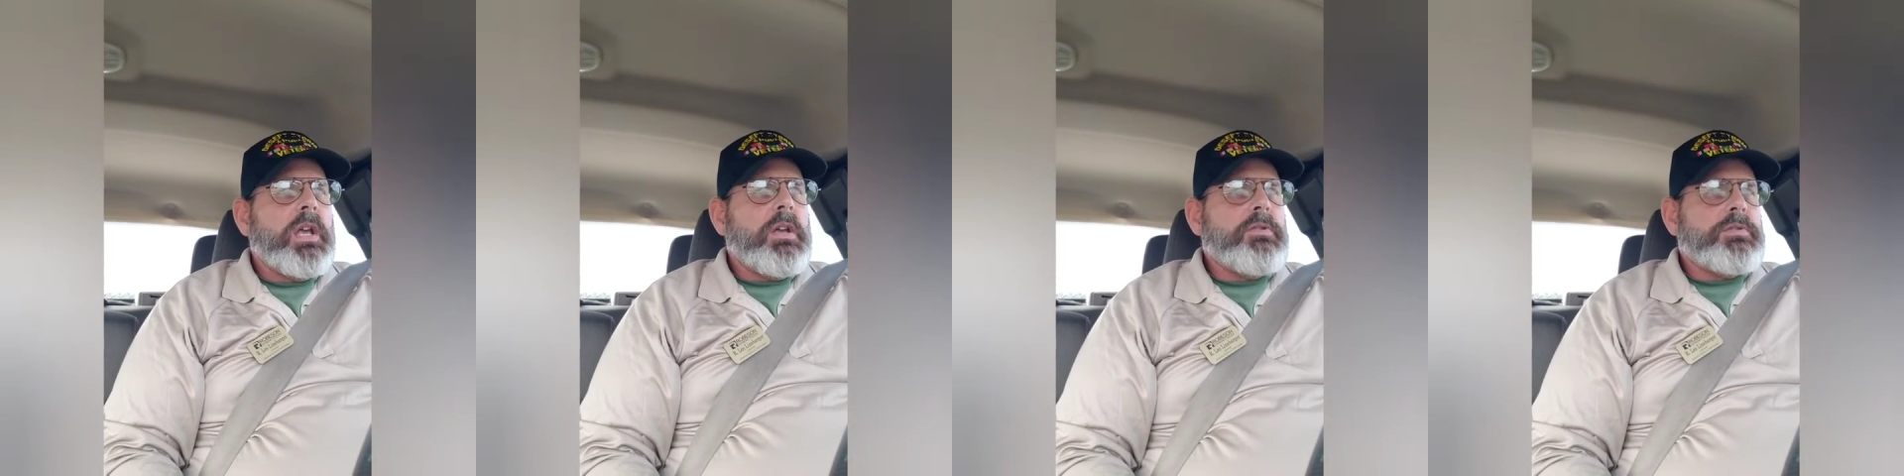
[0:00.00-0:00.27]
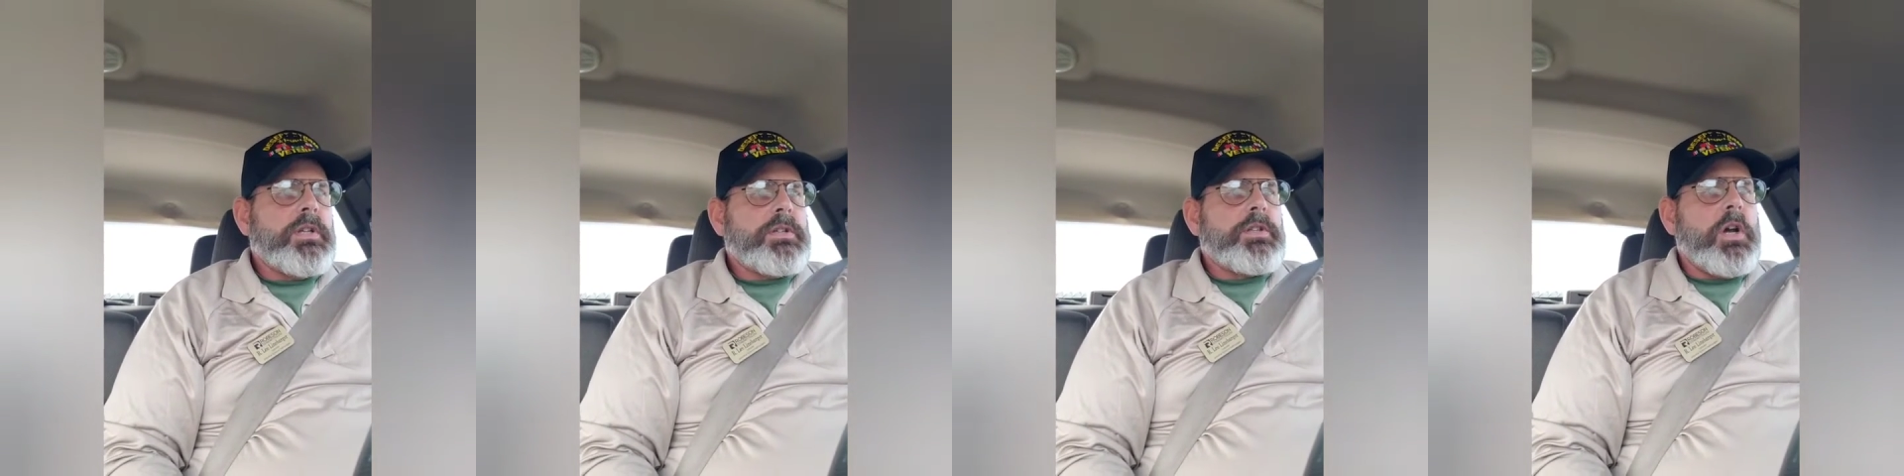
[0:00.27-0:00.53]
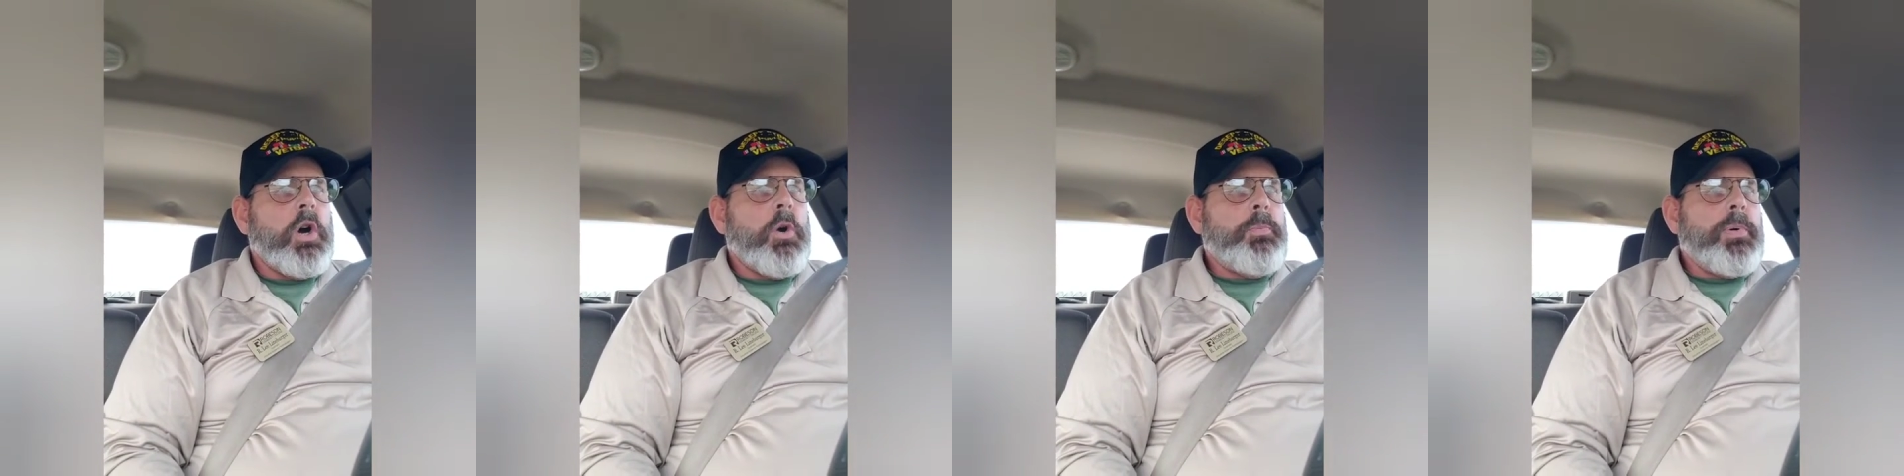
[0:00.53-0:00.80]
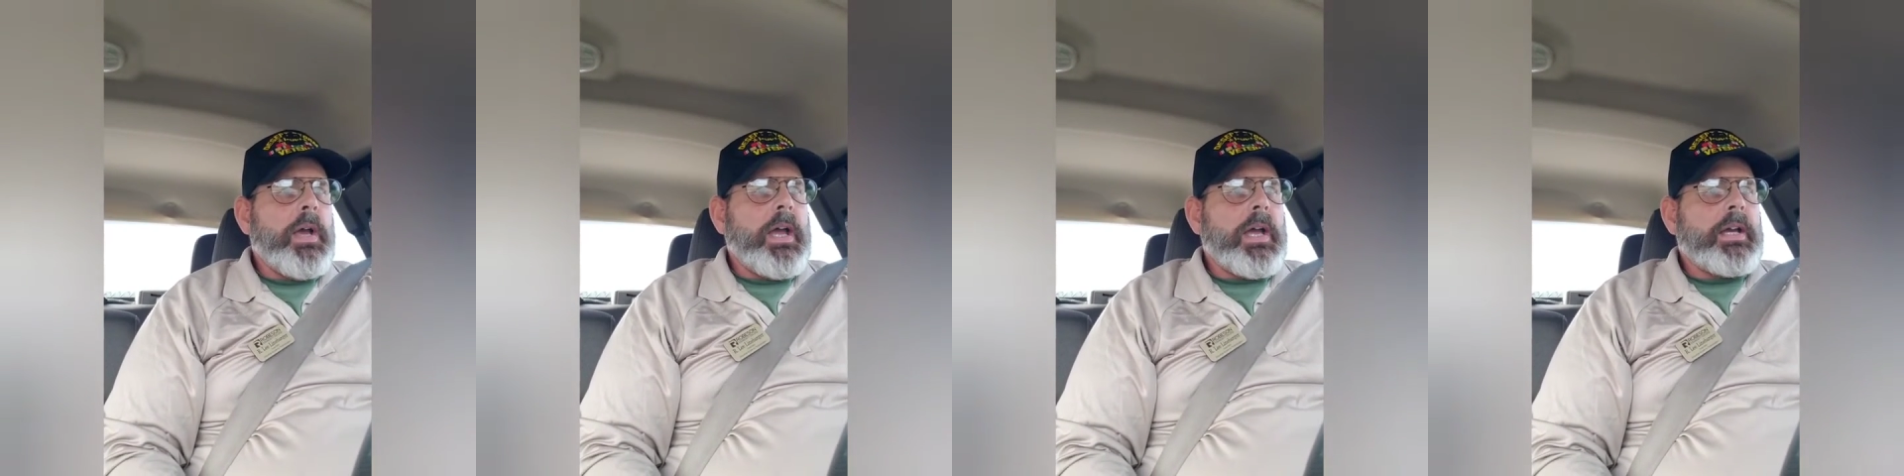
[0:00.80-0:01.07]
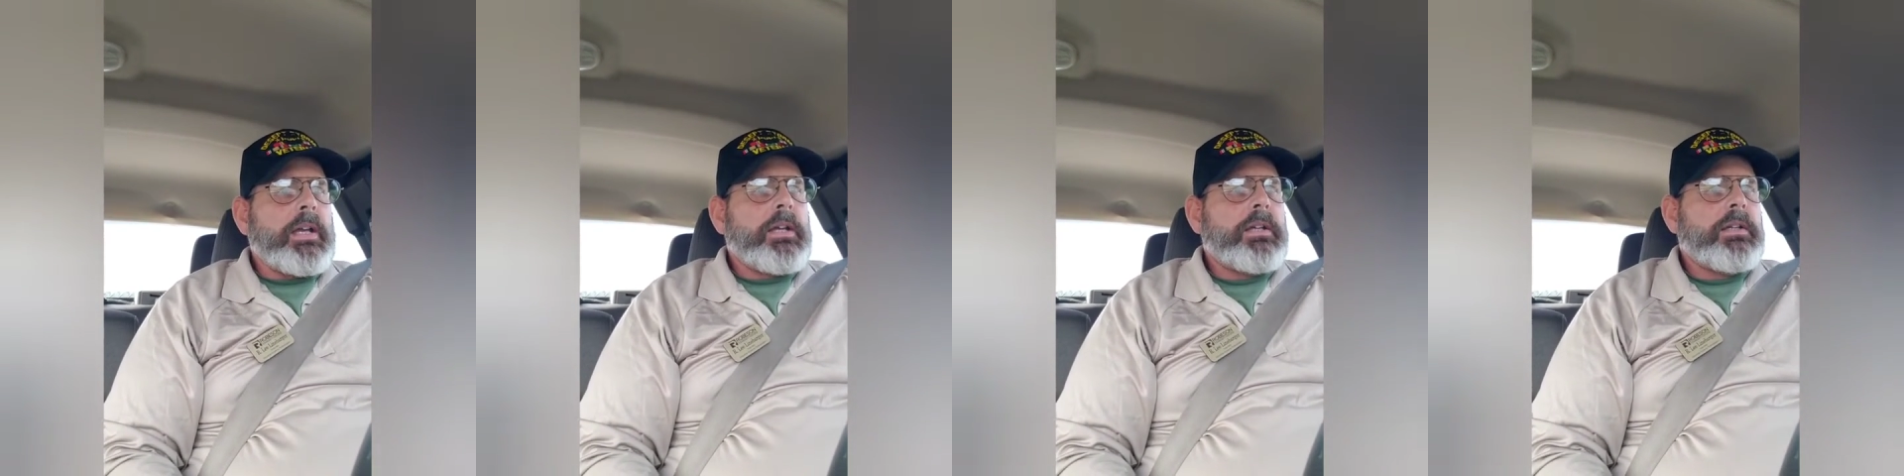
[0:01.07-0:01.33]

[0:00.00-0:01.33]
it was just OPEC,